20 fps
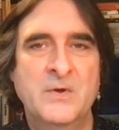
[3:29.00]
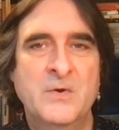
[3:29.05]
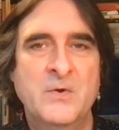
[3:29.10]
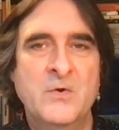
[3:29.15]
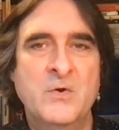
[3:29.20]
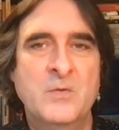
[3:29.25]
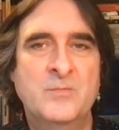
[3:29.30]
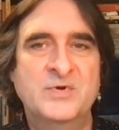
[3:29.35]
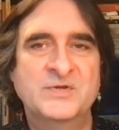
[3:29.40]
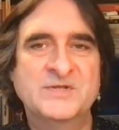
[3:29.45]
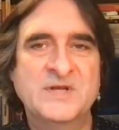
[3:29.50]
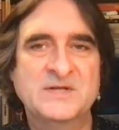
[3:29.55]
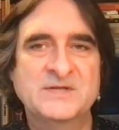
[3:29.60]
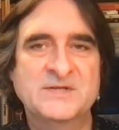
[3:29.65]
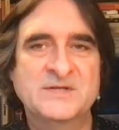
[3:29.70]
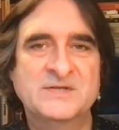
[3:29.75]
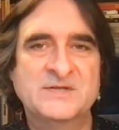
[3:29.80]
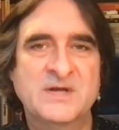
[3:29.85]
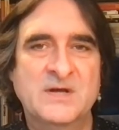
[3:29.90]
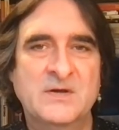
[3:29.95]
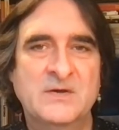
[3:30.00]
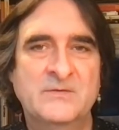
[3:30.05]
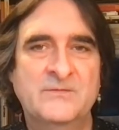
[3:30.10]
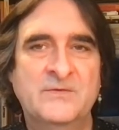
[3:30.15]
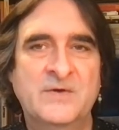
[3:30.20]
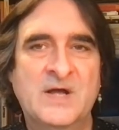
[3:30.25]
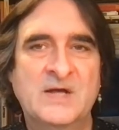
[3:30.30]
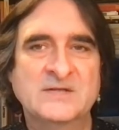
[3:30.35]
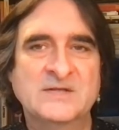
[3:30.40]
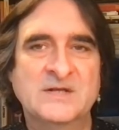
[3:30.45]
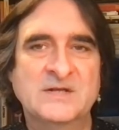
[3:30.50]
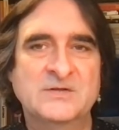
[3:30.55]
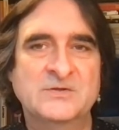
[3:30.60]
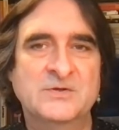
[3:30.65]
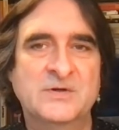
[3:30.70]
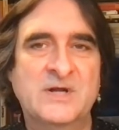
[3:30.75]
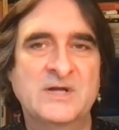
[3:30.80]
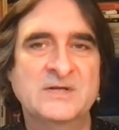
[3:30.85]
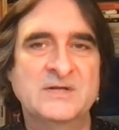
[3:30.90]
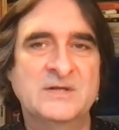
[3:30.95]
who presents herself as,
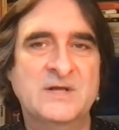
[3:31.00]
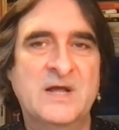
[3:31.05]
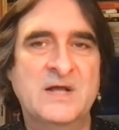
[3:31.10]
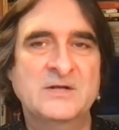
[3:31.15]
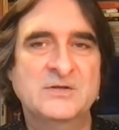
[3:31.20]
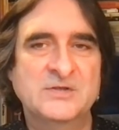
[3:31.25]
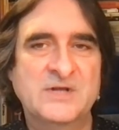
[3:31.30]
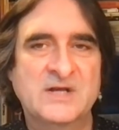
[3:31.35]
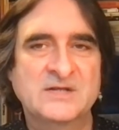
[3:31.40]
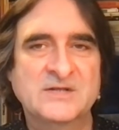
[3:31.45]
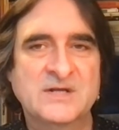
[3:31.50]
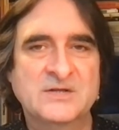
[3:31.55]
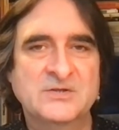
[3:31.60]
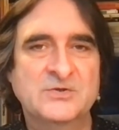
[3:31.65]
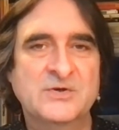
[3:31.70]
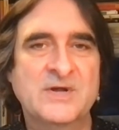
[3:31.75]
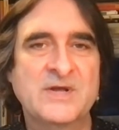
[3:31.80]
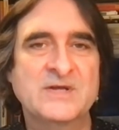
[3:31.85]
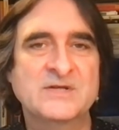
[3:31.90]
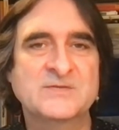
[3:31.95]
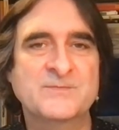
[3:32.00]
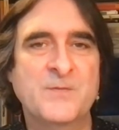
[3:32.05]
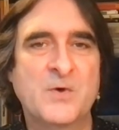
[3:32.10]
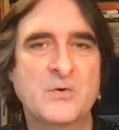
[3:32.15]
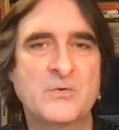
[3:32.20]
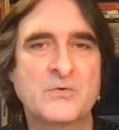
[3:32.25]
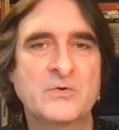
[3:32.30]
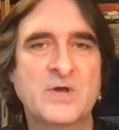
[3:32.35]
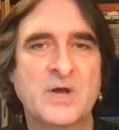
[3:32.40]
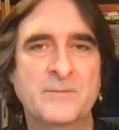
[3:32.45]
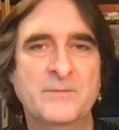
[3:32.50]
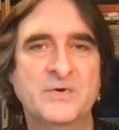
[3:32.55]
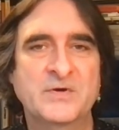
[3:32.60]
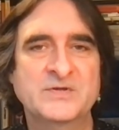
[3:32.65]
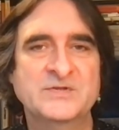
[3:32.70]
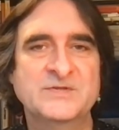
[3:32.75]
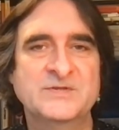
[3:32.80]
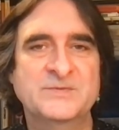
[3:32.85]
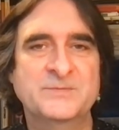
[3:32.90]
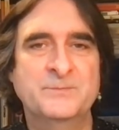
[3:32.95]
as Andrea's moral
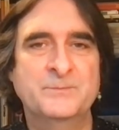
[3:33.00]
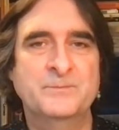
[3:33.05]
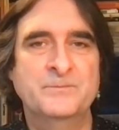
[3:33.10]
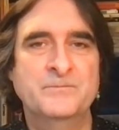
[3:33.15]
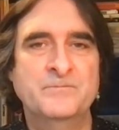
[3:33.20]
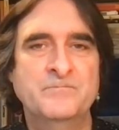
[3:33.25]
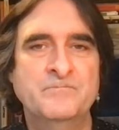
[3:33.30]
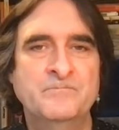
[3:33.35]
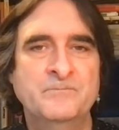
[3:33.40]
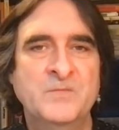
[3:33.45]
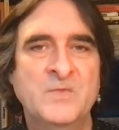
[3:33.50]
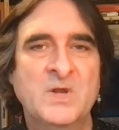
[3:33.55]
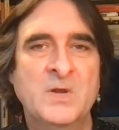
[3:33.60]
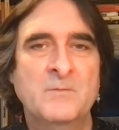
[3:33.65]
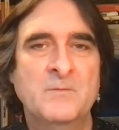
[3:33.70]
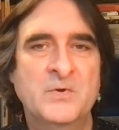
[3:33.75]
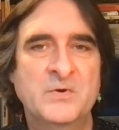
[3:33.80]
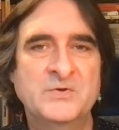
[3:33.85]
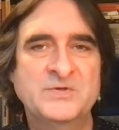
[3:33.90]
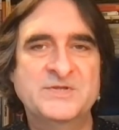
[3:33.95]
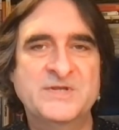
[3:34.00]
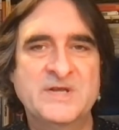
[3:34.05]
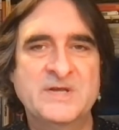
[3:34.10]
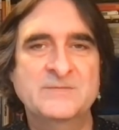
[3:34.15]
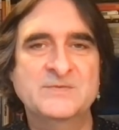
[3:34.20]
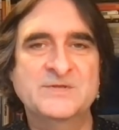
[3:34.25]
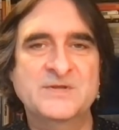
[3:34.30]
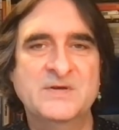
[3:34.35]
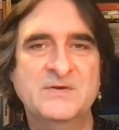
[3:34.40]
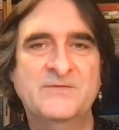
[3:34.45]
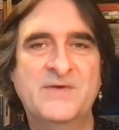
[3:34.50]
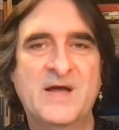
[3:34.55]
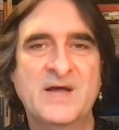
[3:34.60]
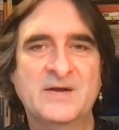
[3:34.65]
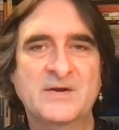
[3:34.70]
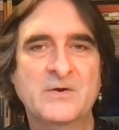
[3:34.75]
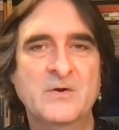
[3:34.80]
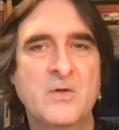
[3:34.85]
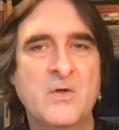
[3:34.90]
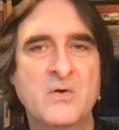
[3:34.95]
compass, but who seems to have had
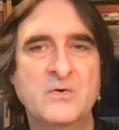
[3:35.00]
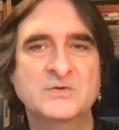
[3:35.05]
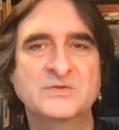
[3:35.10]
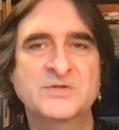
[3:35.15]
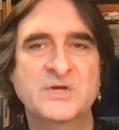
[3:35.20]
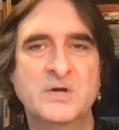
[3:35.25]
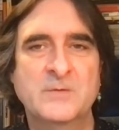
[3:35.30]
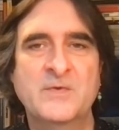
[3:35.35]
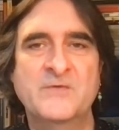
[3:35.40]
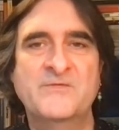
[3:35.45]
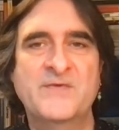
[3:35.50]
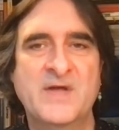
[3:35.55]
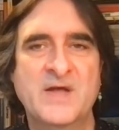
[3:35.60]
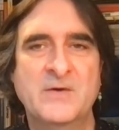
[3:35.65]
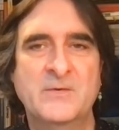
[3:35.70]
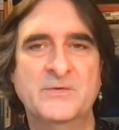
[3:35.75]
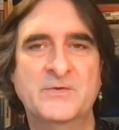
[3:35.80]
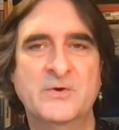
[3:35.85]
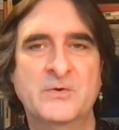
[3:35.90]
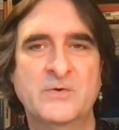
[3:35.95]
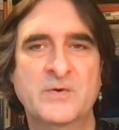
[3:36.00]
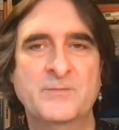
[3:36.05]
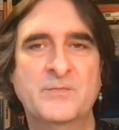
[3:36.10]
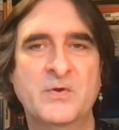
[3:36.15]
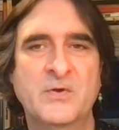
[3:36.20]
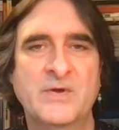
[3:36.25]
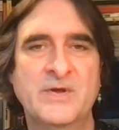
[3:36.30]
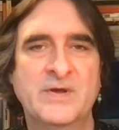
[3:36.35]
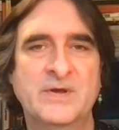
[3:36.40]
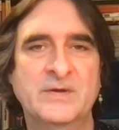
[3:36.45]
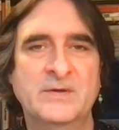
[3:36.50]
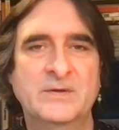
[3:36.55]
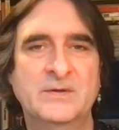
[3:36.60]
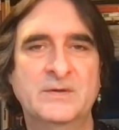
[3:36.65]
a long-term affair with her employer.